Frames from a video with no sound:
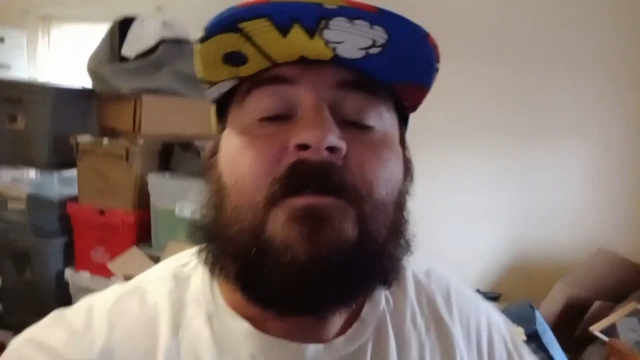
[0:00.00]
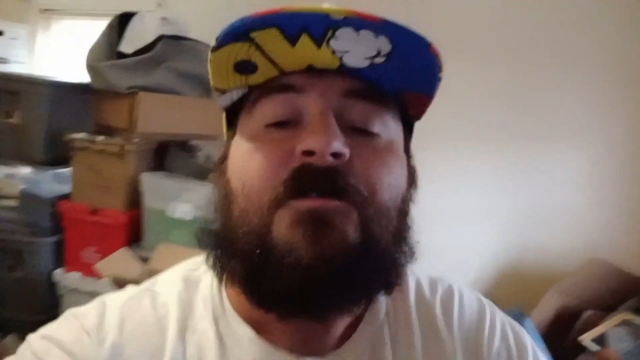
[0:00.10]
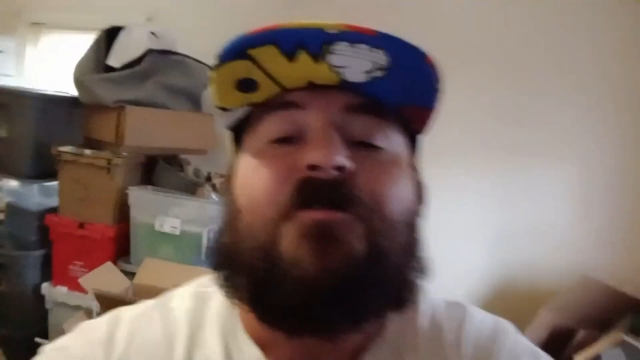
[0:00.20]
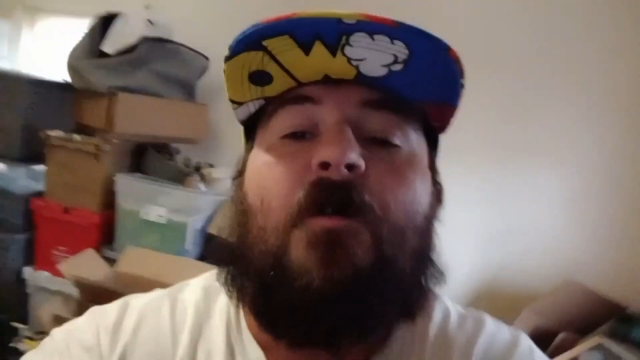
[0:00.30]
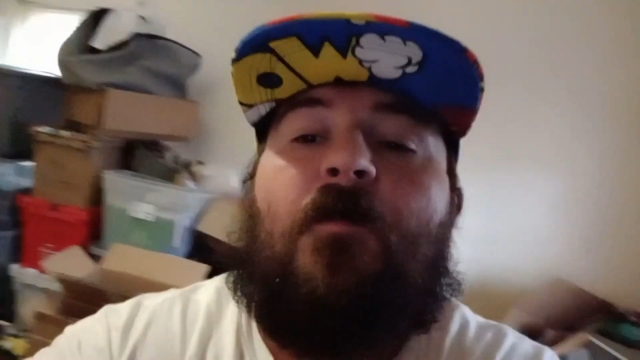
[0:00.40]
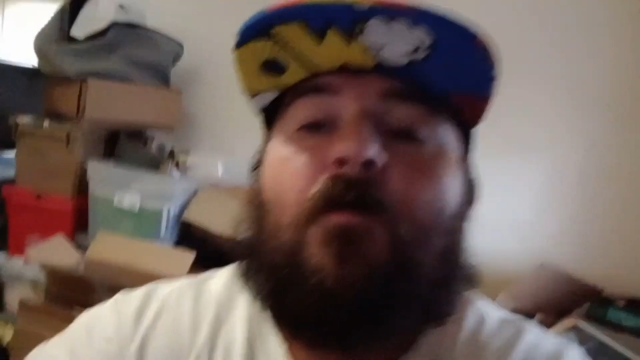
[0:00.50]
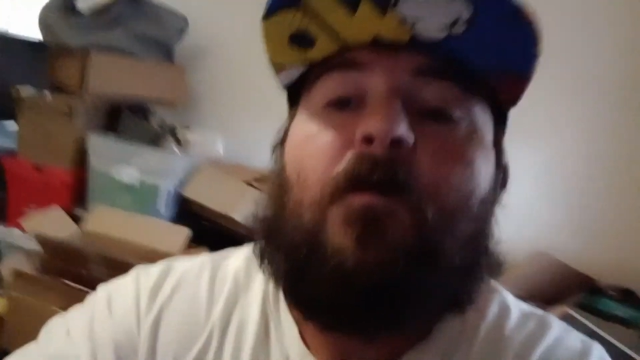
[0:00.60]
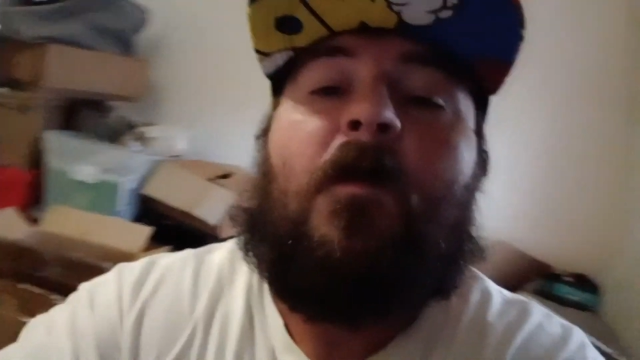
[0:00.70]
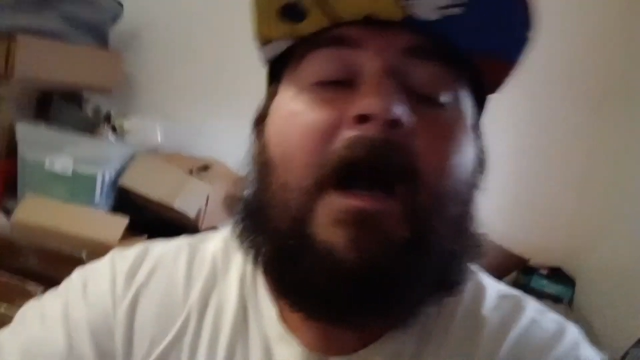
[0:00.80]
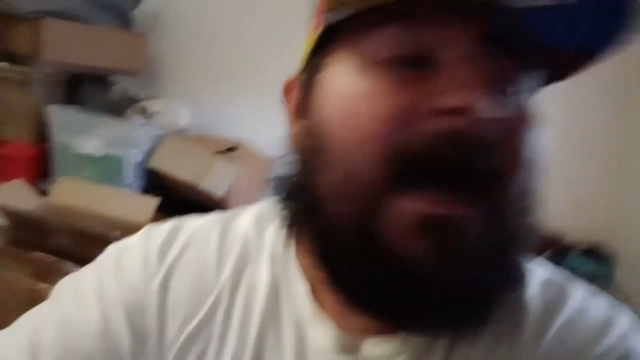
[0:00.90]
So
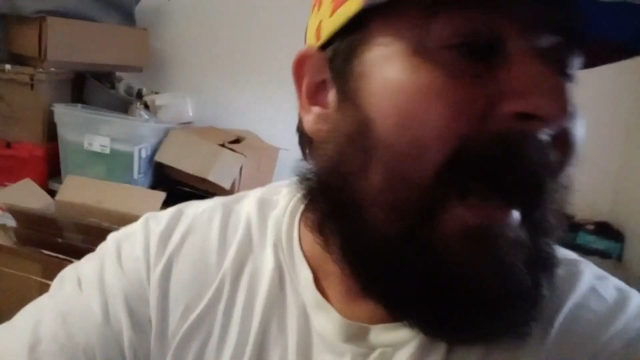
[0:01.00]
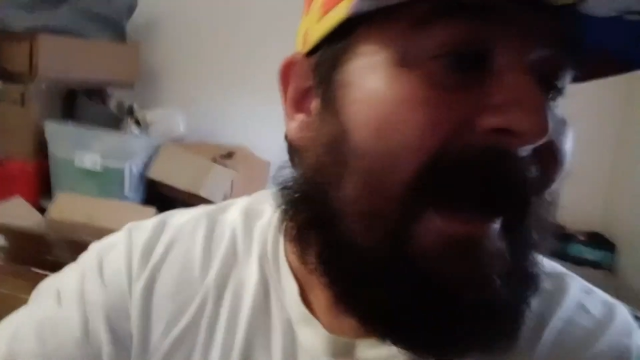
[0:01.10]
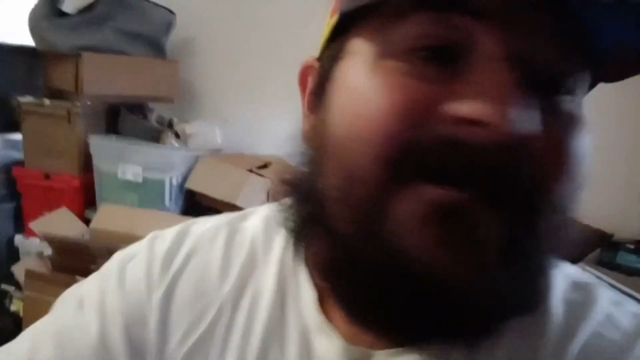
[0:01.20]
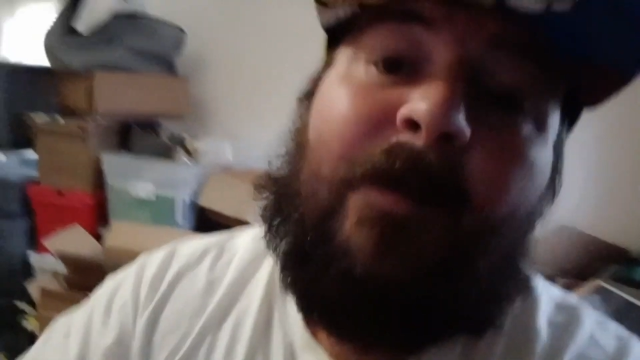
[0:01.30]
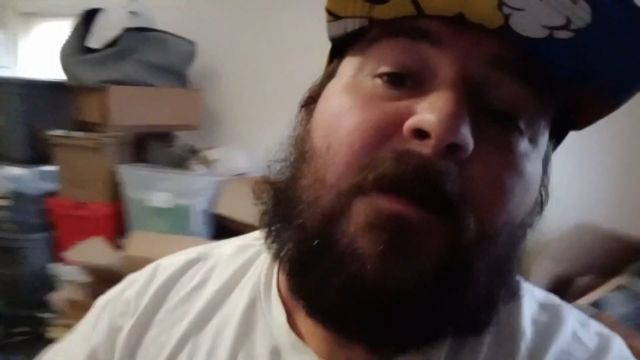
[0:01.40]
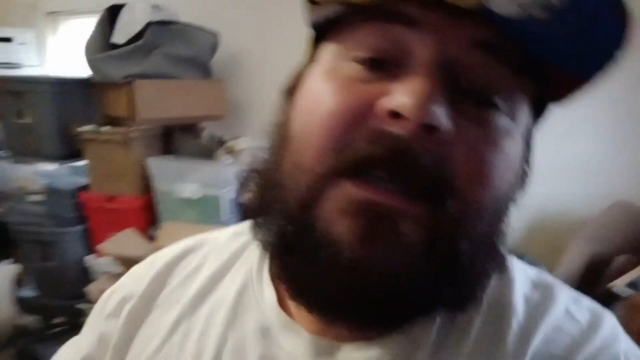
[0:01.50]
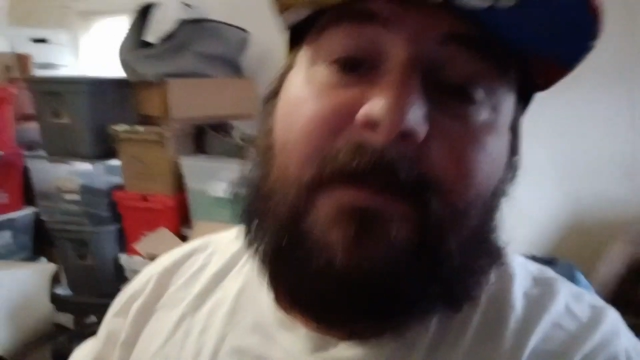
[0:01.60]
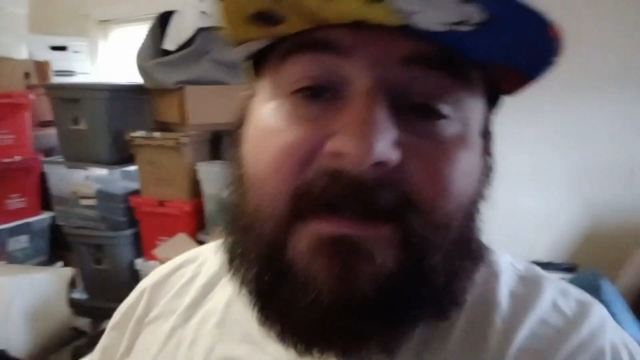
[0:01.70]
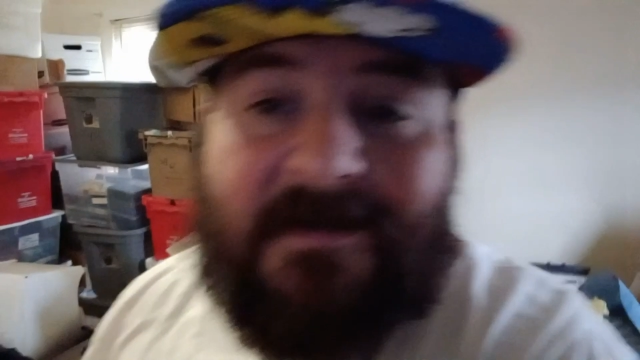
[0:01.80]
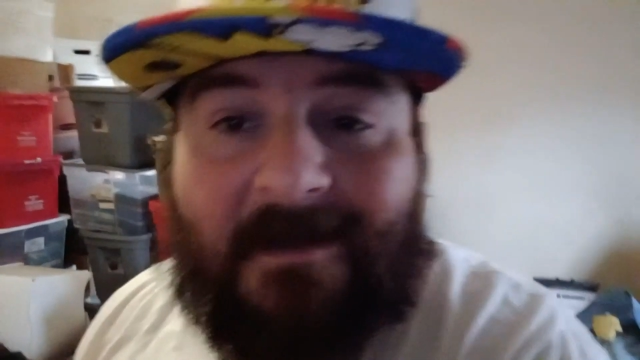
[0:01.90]
I've only
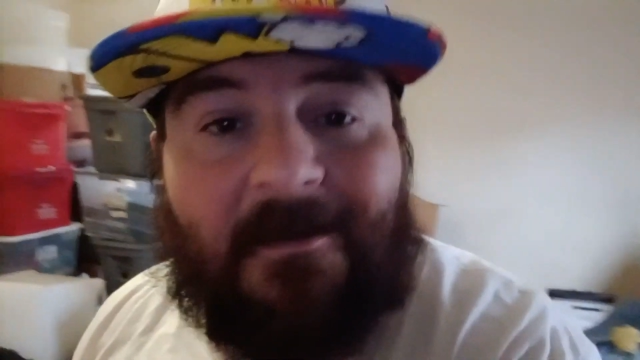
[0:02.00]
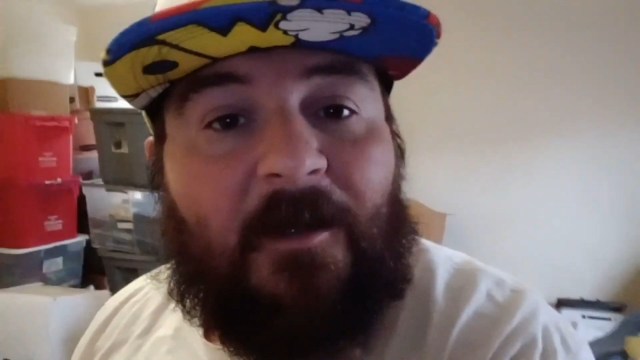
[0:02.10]
been selling